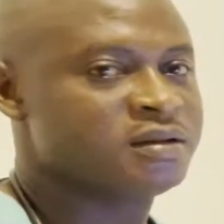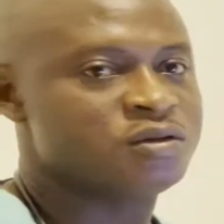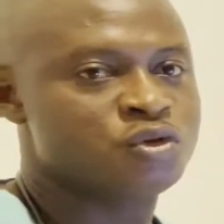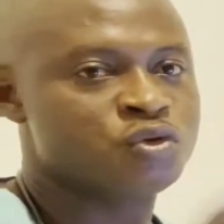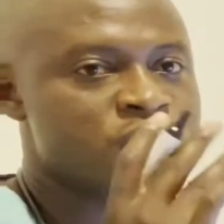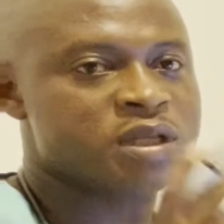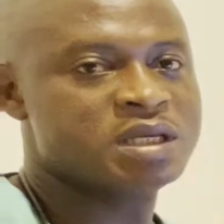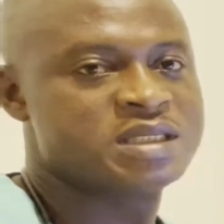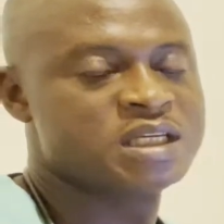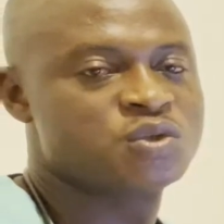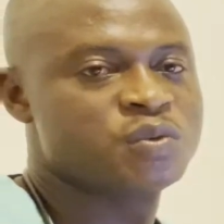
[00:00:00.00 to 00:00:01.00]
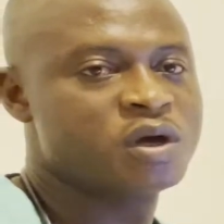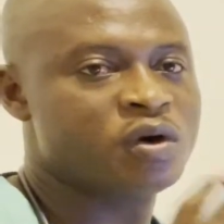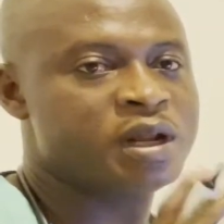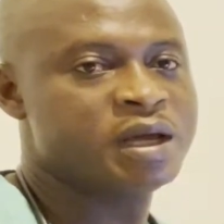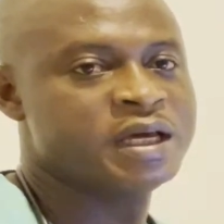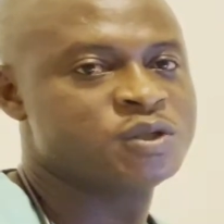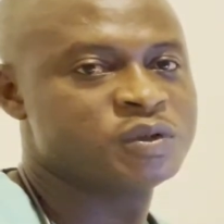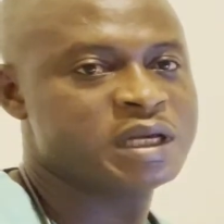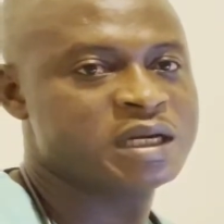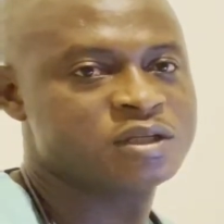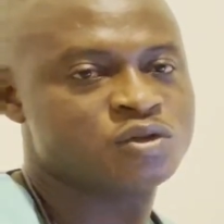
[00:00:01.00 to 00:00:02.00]
to the 6th week or the 8th week,
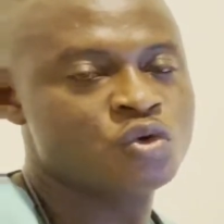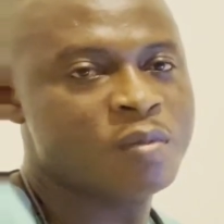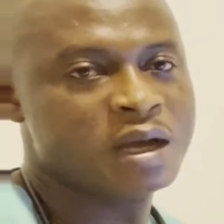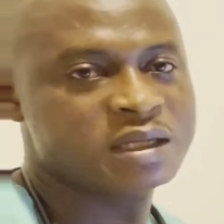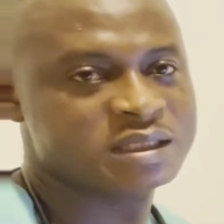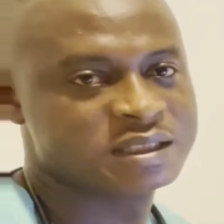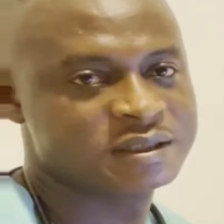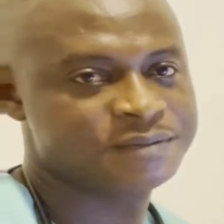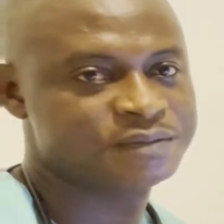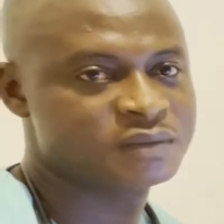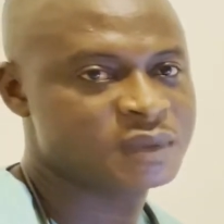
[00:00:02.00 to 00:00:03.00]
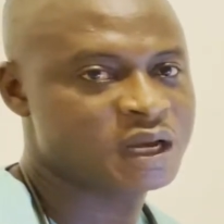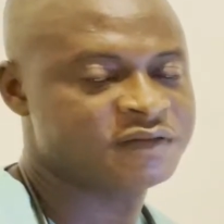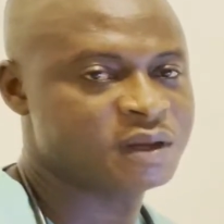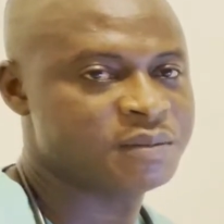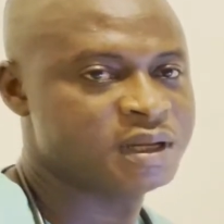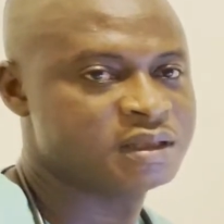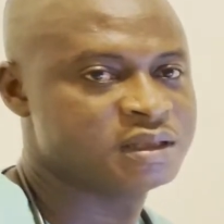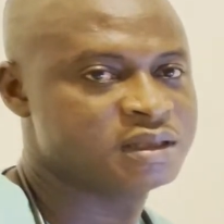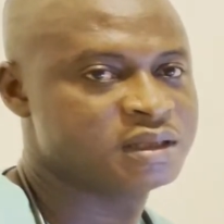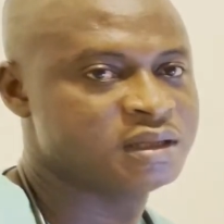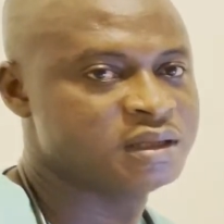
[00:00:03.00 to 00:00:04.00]
that is 2 months after birth.
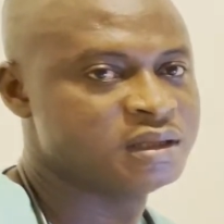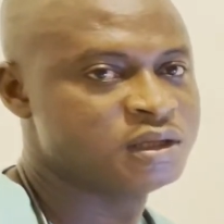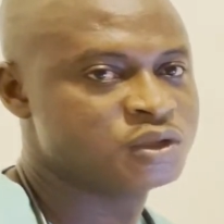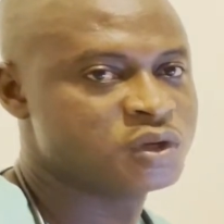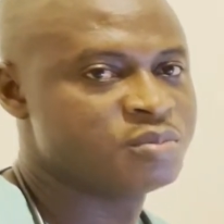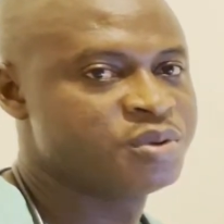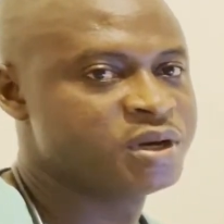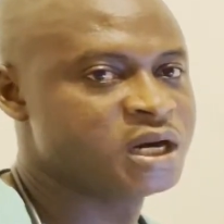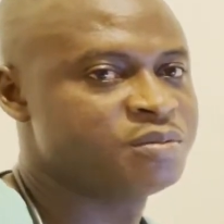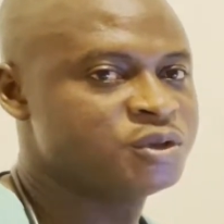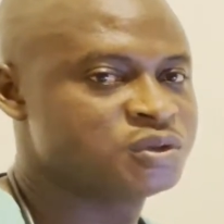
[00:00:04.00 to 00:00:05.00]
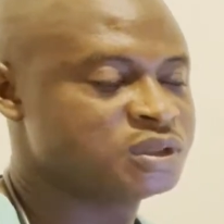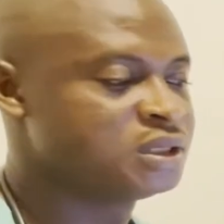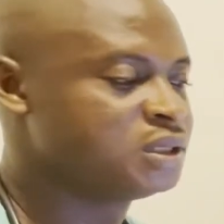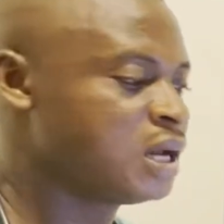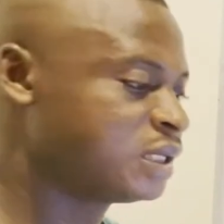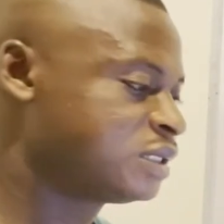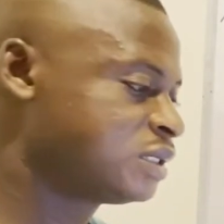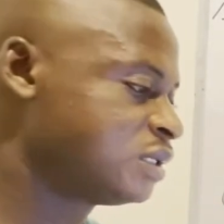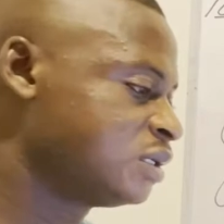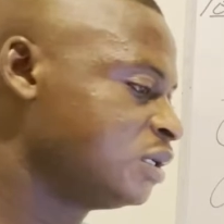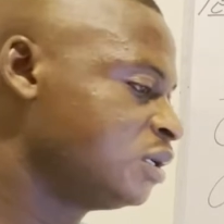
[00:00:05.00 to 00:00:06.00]
So the period between that,
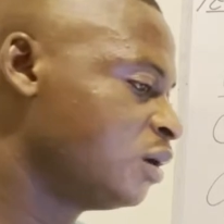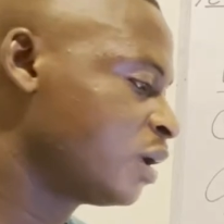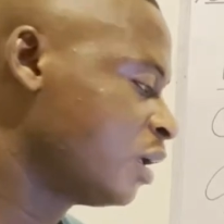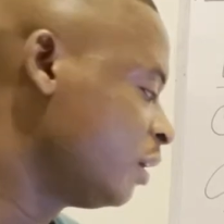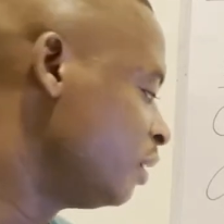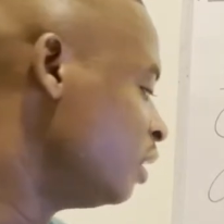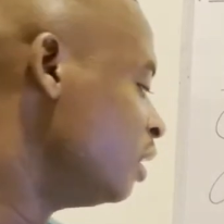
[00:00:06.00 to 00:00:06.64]
okay,